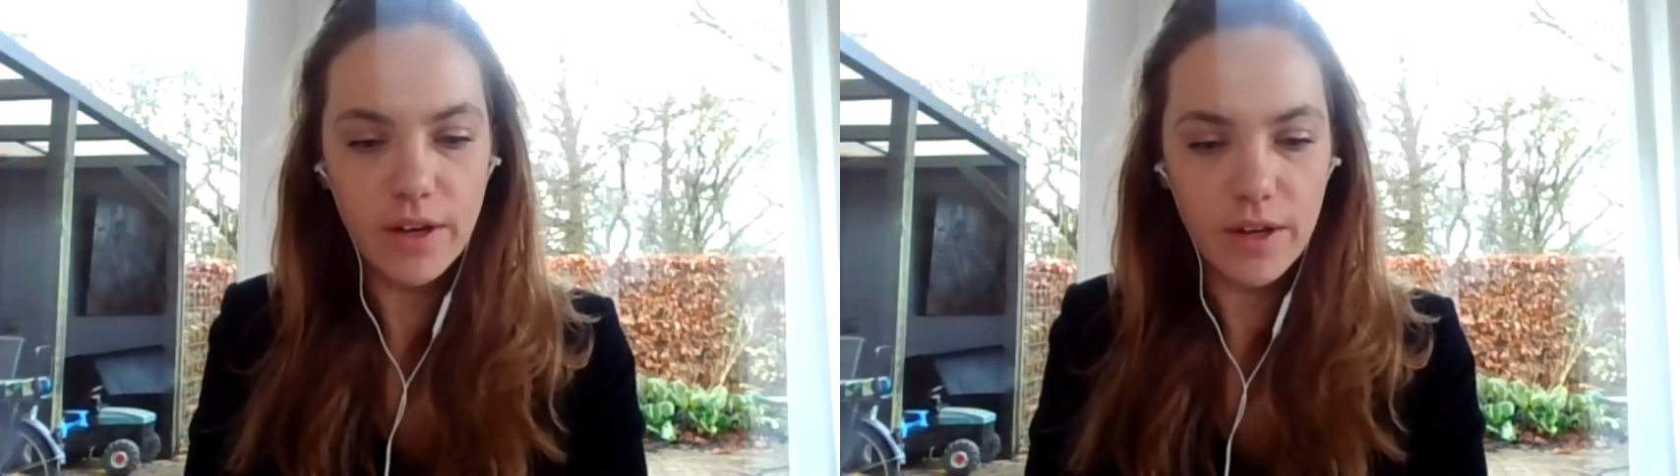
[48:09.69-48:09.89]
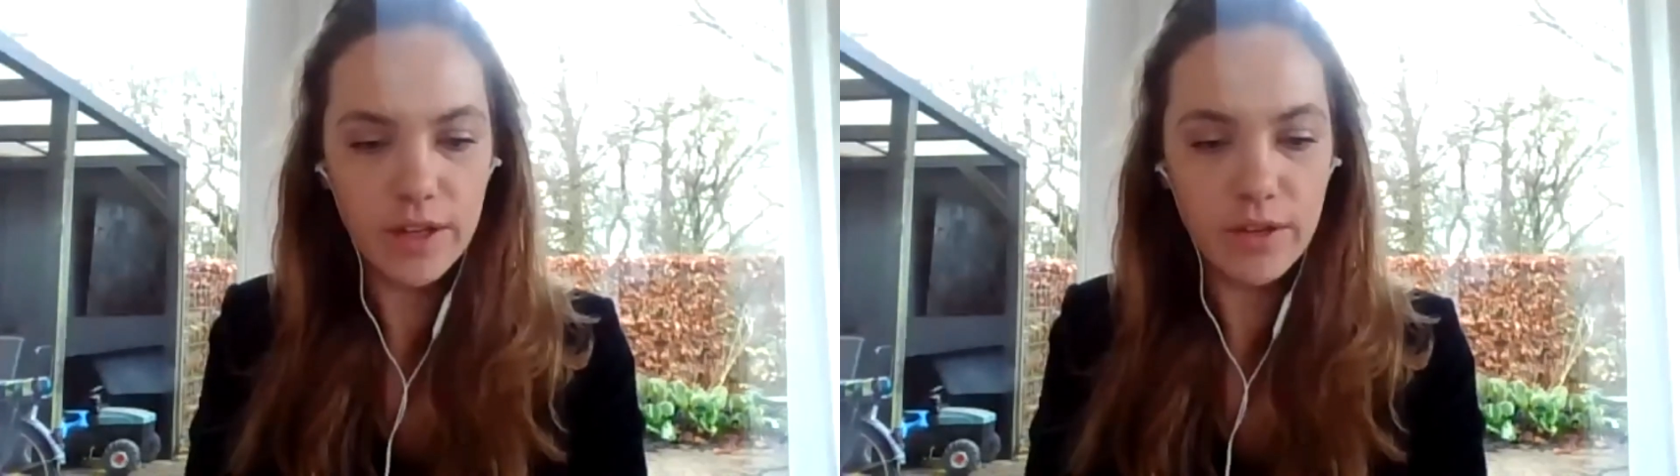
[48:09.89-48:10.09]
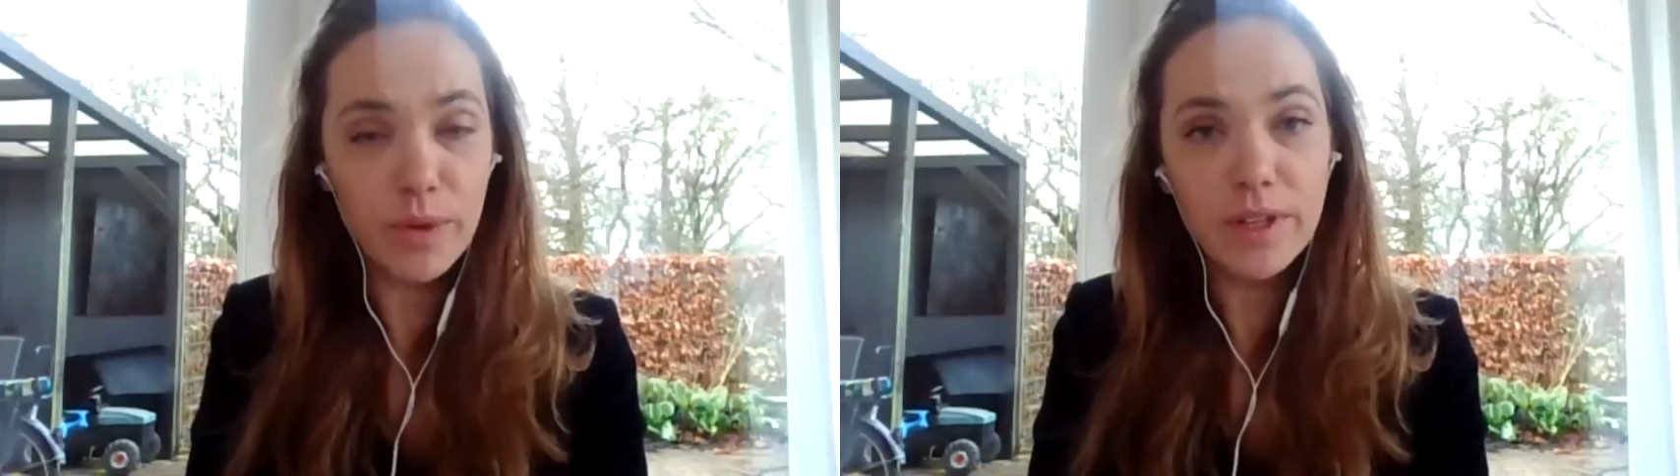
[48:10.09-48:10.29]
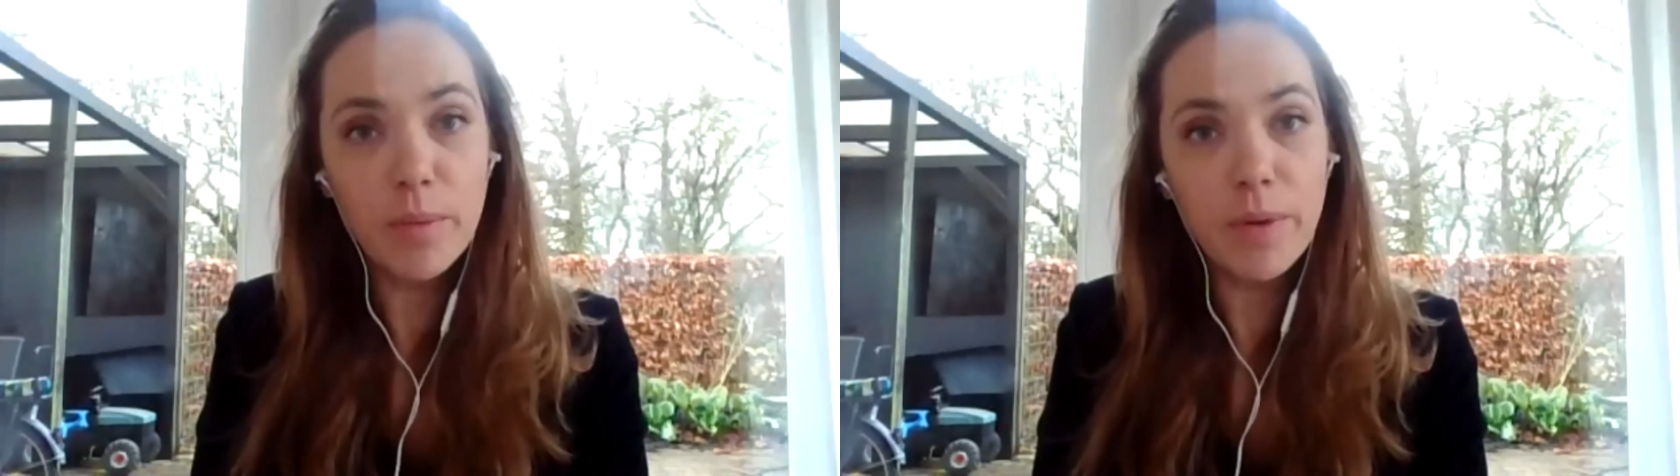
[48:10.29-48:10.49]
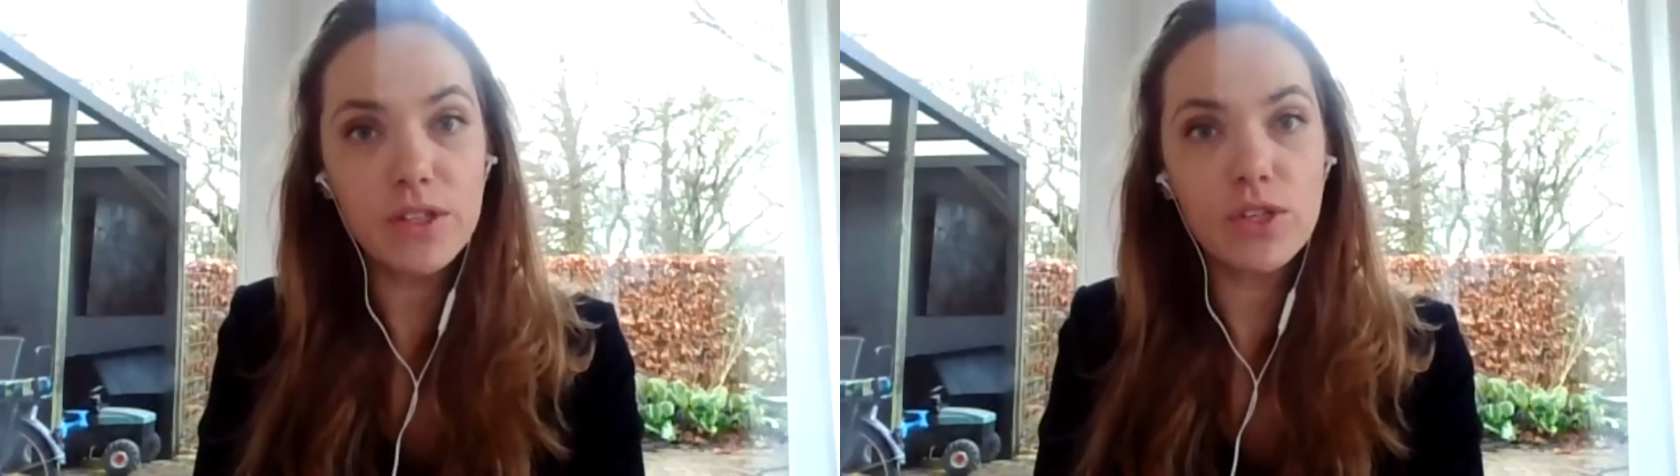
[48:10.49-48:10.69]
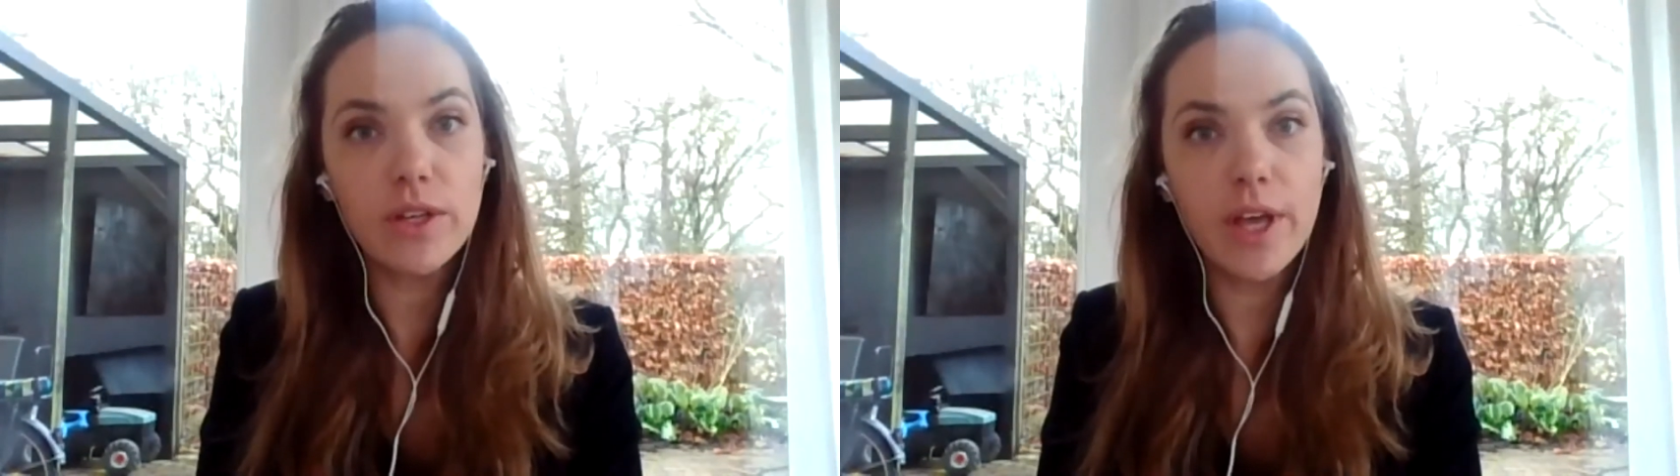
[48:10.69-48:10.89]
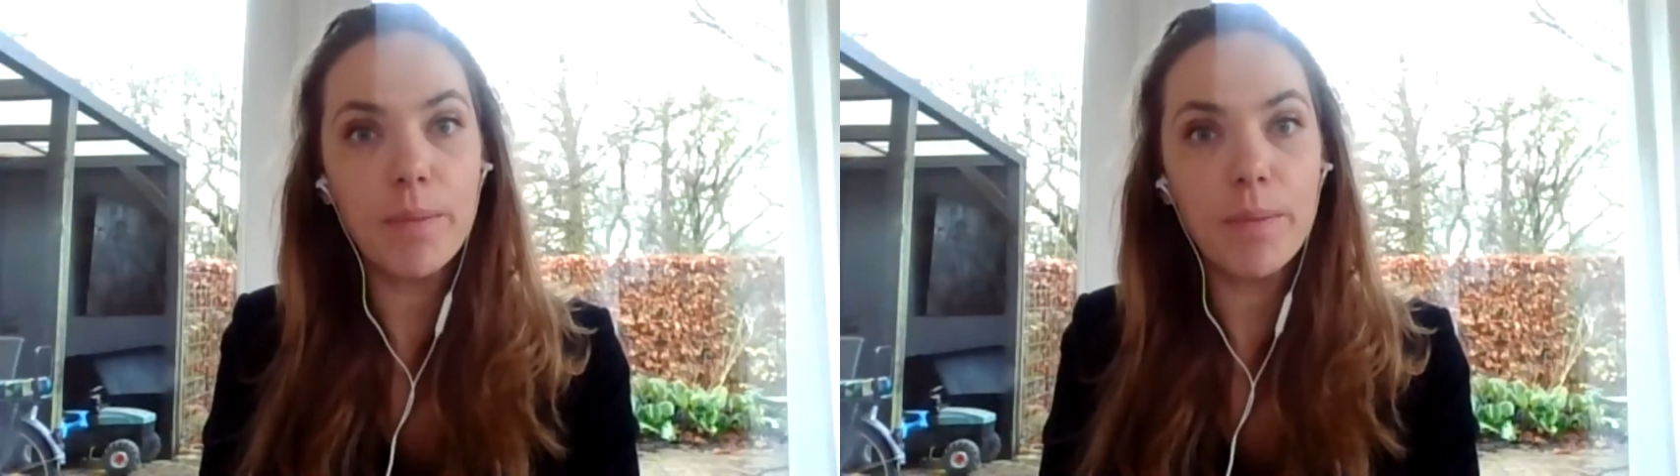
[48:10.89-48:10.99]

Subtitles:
it really depends on the